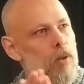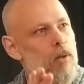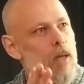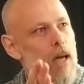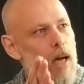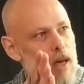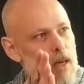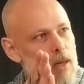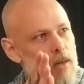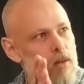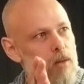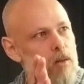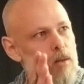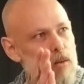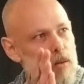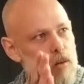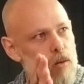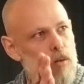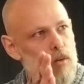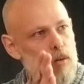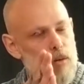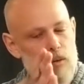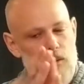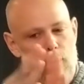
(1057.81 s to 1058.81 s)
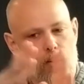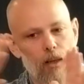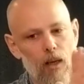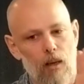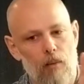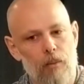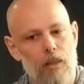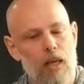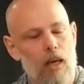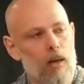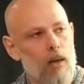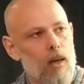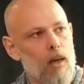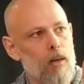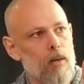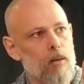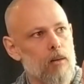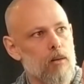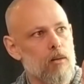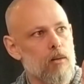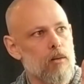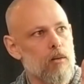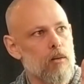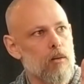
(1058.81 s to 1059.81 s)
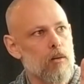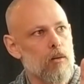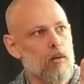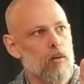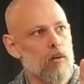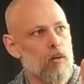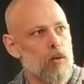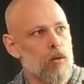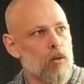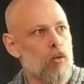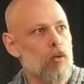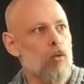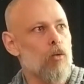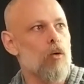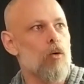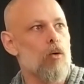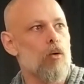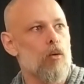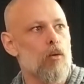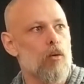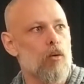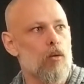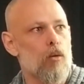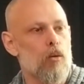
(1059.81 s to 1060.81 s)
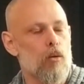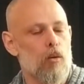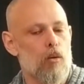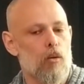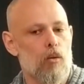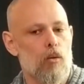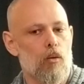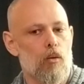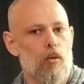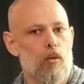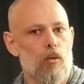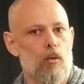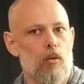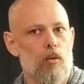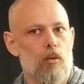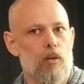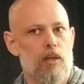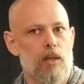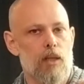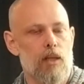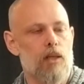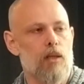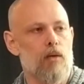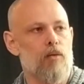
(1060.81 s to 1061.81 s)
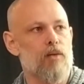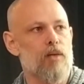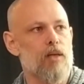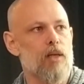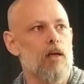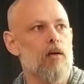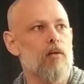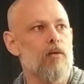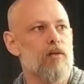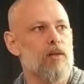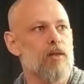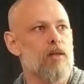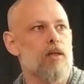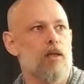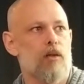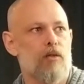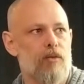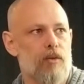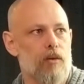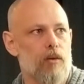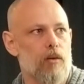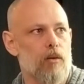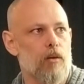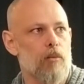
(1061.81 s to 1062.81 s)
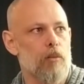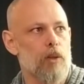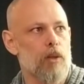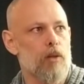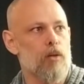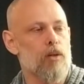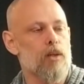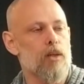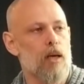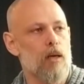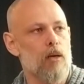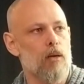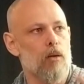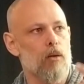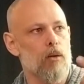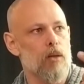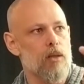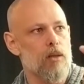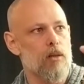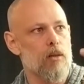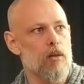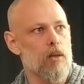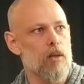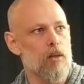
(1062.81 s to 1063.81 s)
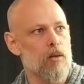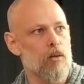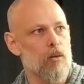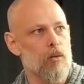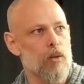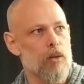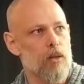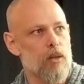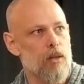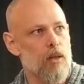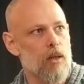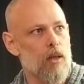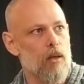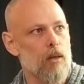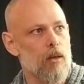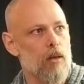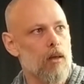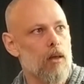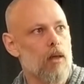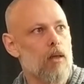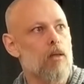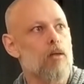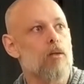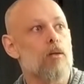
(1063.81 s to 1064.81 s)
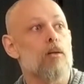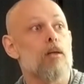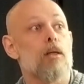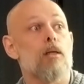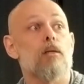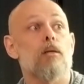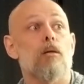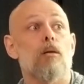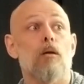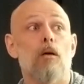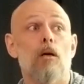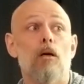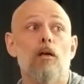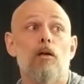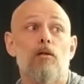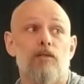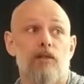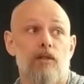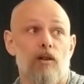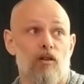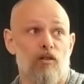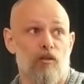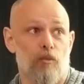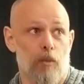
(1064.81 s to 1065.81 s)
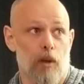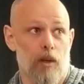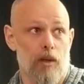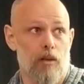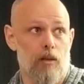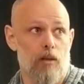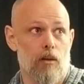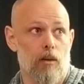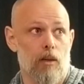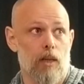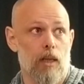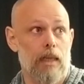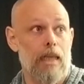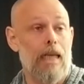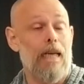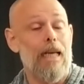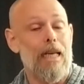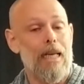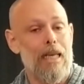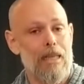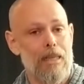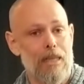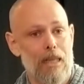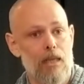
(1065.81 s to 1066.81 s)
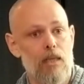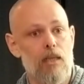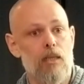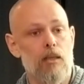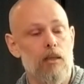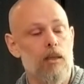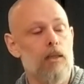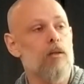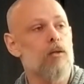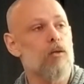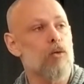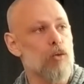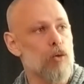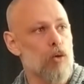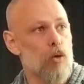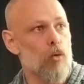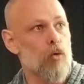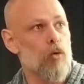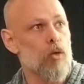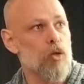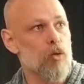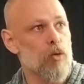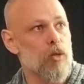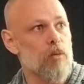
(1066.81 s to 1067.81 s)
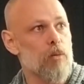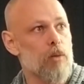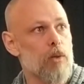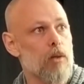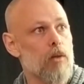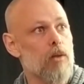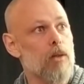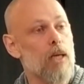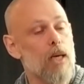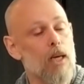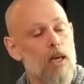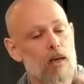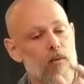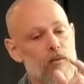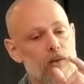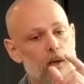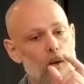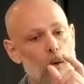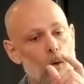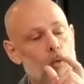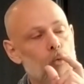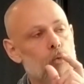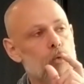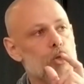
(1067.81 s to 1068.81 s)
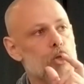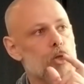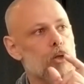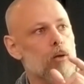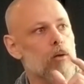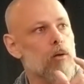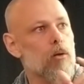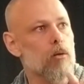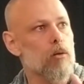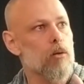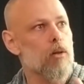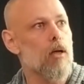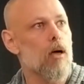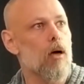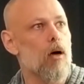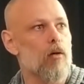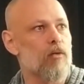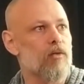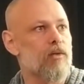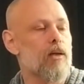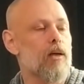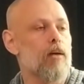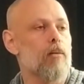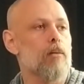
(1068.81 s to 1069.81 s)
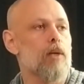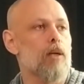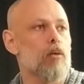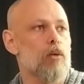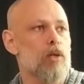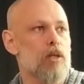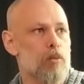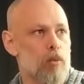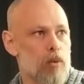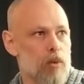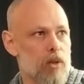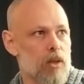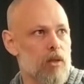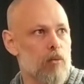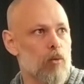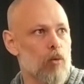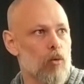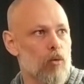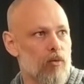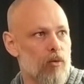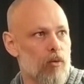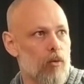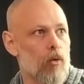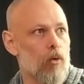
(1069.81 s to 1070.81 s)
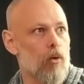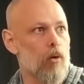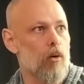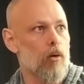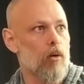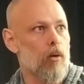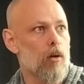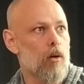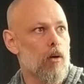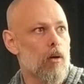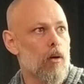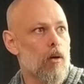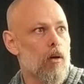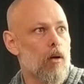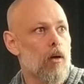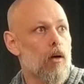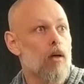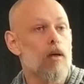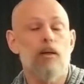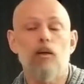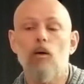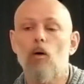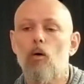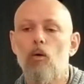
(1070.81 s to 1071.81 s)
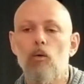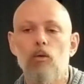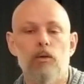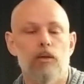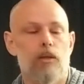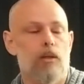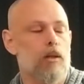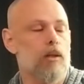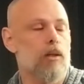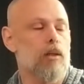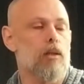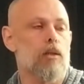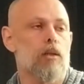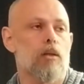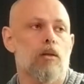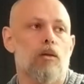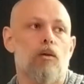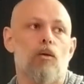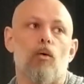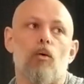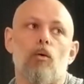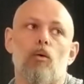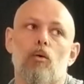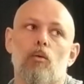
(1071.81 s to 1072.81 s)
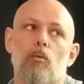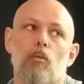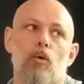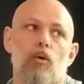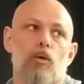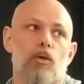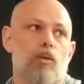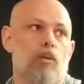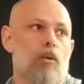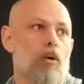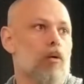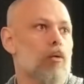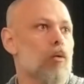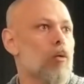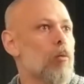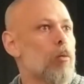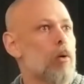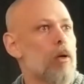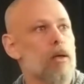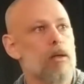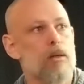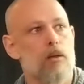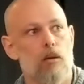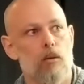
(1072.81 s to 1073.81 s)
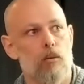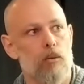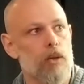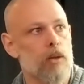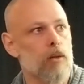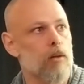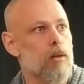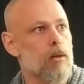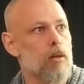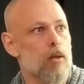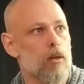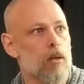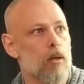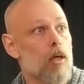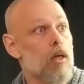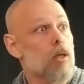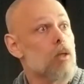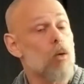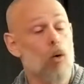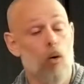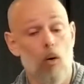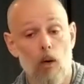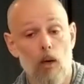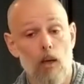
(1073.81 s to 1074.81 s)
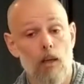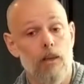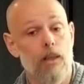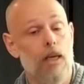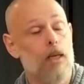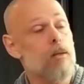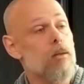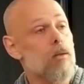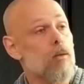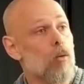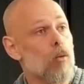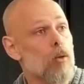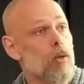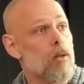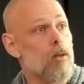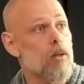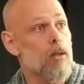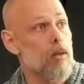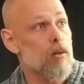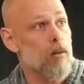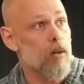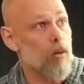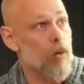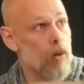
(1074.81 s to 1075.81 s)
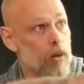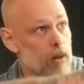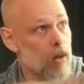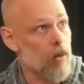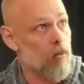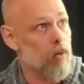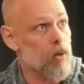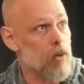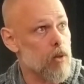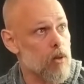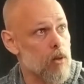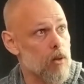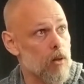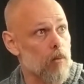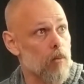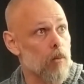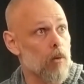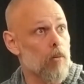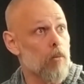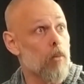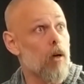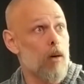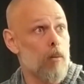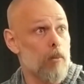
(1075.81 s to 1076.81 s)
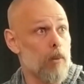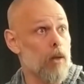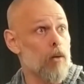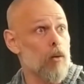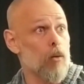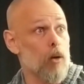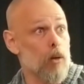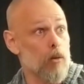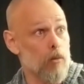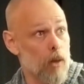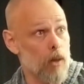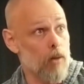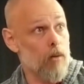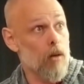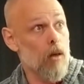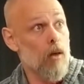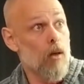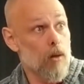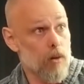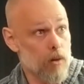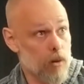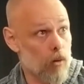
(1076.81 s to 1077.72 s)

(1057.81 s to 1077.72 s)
But as time dilates, your sense of self is different because now you're listening to inside. So there's a lot of stuff based on that, and that's linked to neurotransmitters that have their own chunk of time they're responsible for. Yeah. The whole thing is so much more complex than we understand. So that's only the enteric nervous system, by the way, right? Yeah.